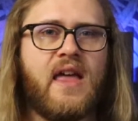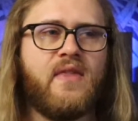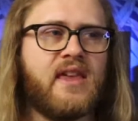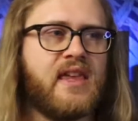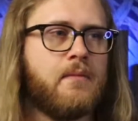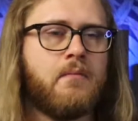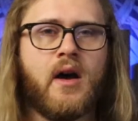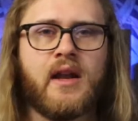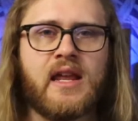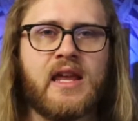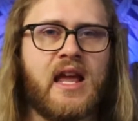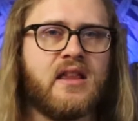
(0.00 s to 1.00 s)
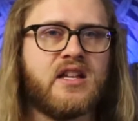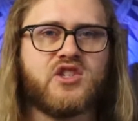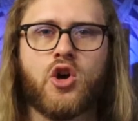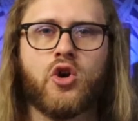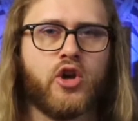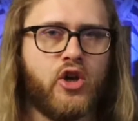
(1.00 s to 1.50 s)
and they get money and it's
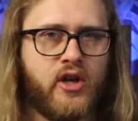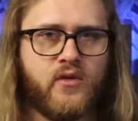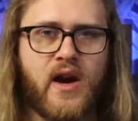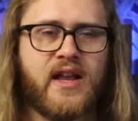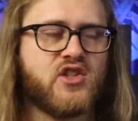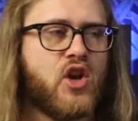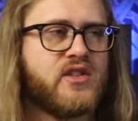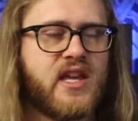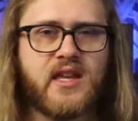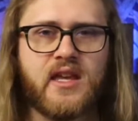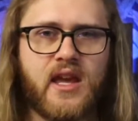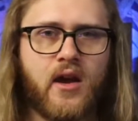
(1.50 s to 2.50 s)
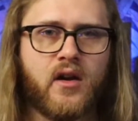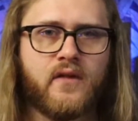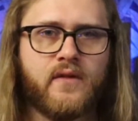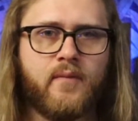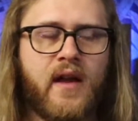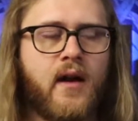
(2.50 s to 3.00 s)
all good, right? It's all taken care
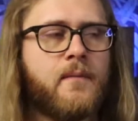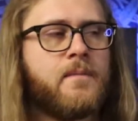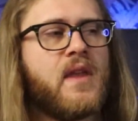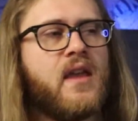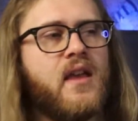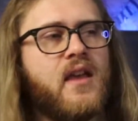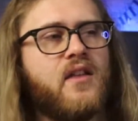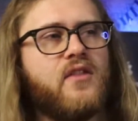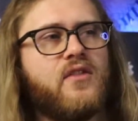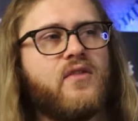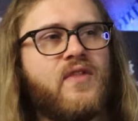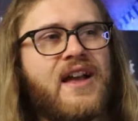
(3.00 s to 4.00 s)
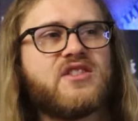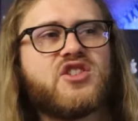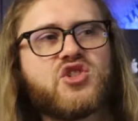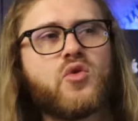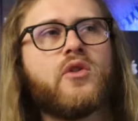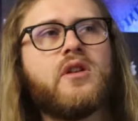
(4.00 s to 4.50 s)
of from there. That's
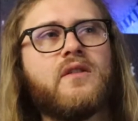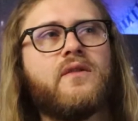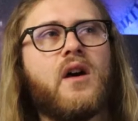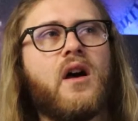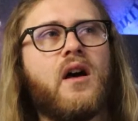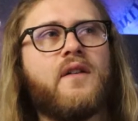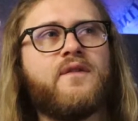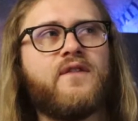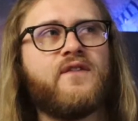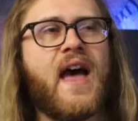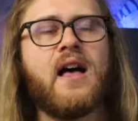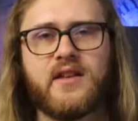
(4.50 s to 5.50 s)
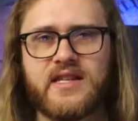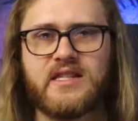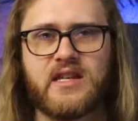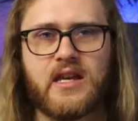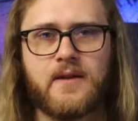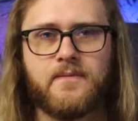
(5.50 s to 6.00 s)
sort of a
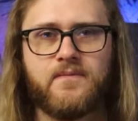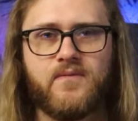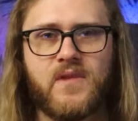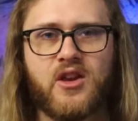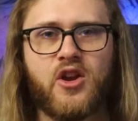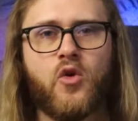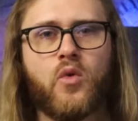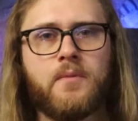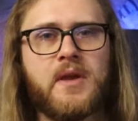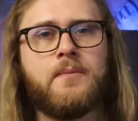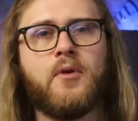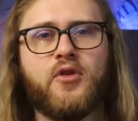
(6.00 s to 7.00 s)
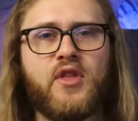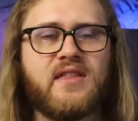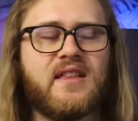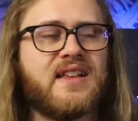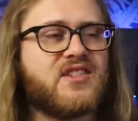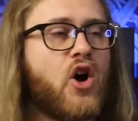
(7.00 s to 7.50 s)
fallacy, you know, where people think
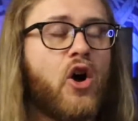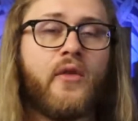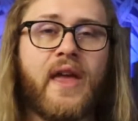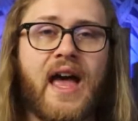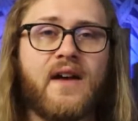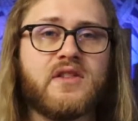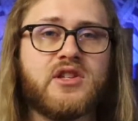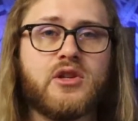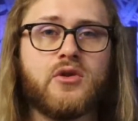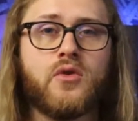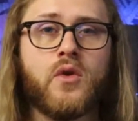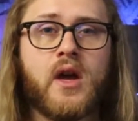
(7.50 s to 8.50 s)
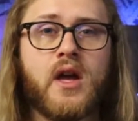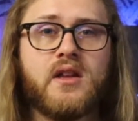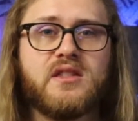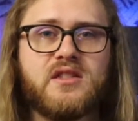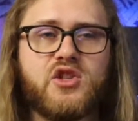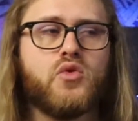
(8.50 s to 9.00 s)
that that's all they have to do
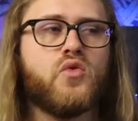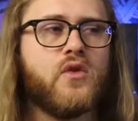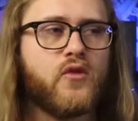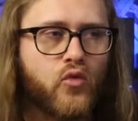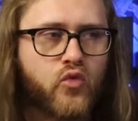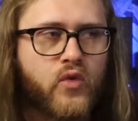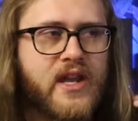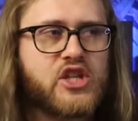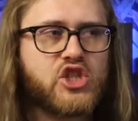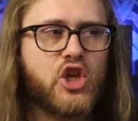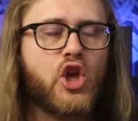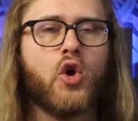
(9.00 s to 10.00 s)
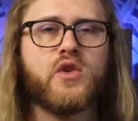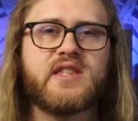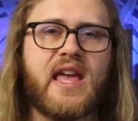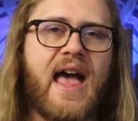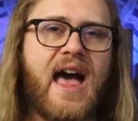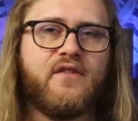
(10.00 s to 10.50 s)
to reach the goals
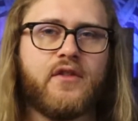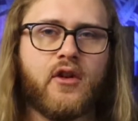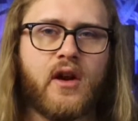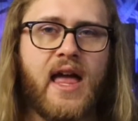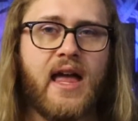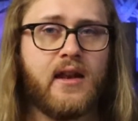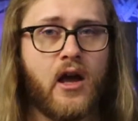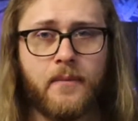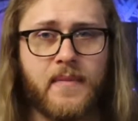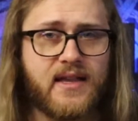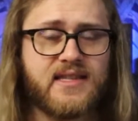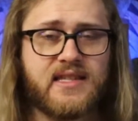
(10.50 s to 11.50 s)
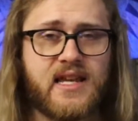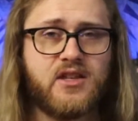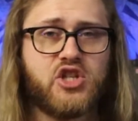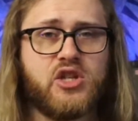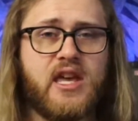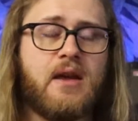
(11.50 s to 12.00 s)
they have in their head. Now, I'm not saying
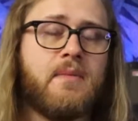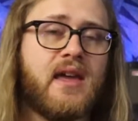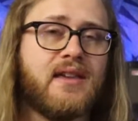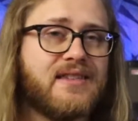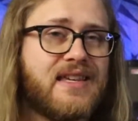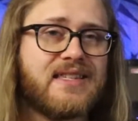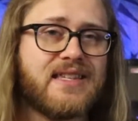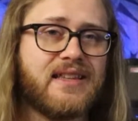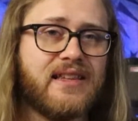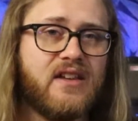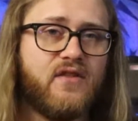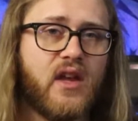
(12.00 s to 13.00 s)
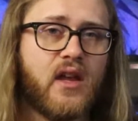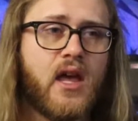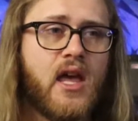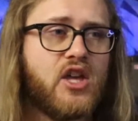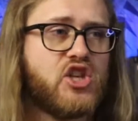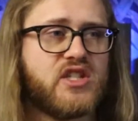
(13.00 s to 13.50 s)
that you can't make a decent living
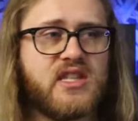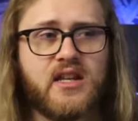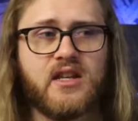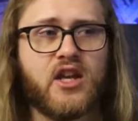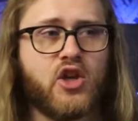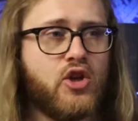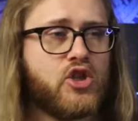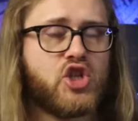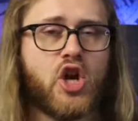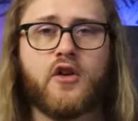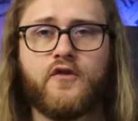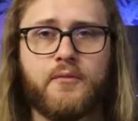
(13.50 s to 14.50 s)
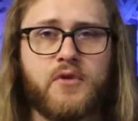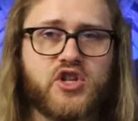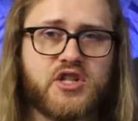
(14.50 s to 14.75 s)
just getting a good chunk from your